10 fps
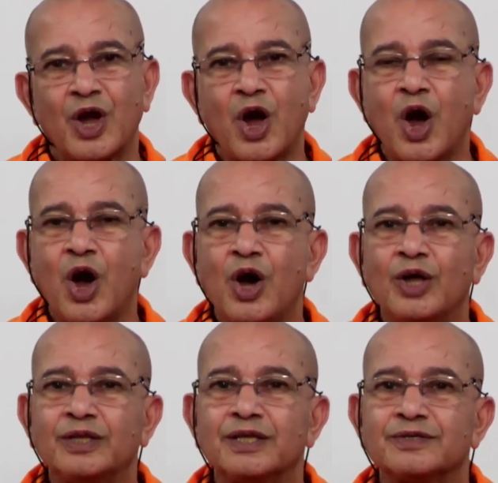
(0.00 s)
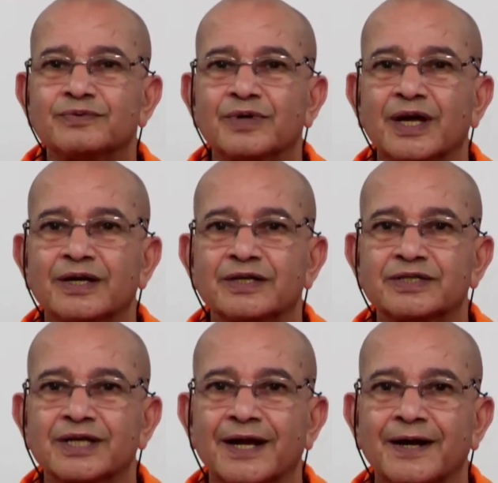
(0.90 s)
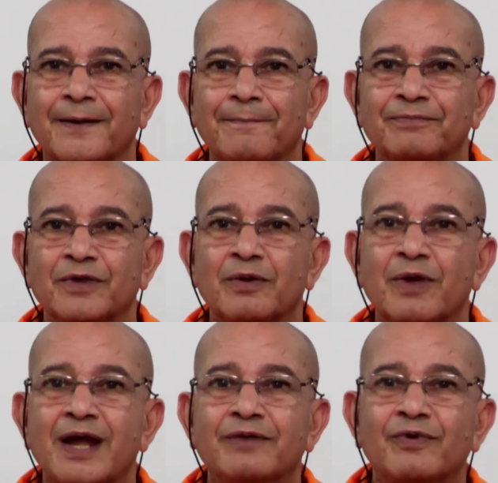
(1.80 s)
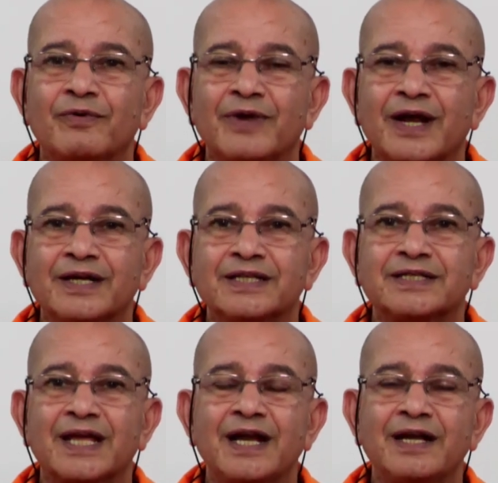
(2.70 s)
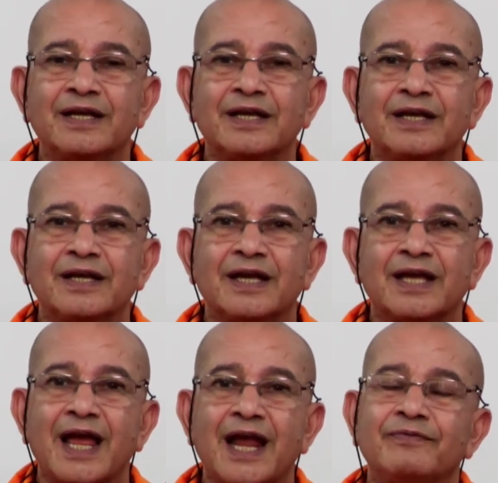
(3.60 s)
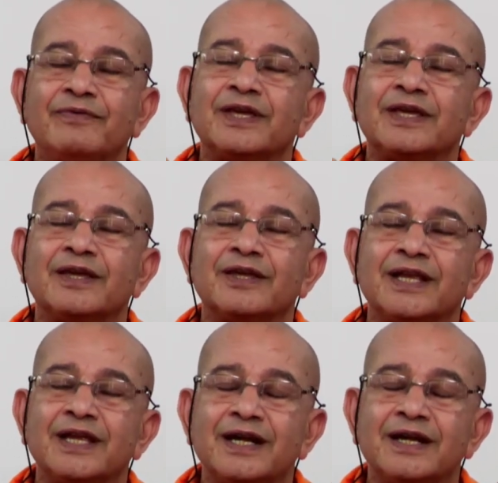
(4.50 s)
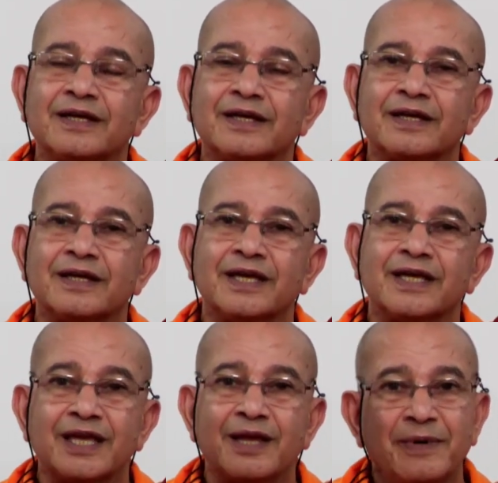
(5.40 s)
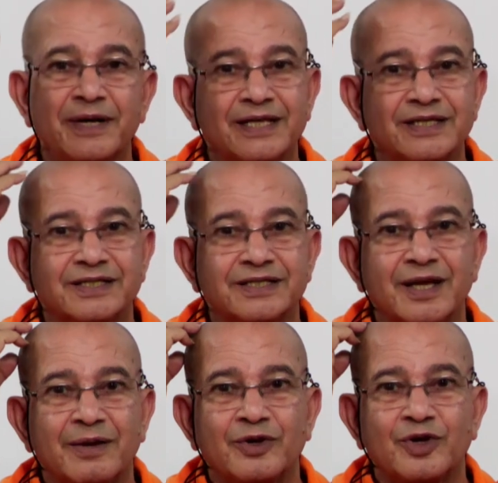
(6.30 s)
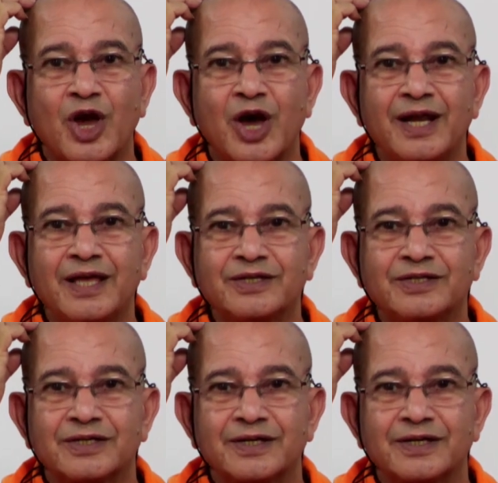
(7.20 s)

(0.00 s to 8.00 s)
All this we understand. And we understand and we read, keep it as knowledge,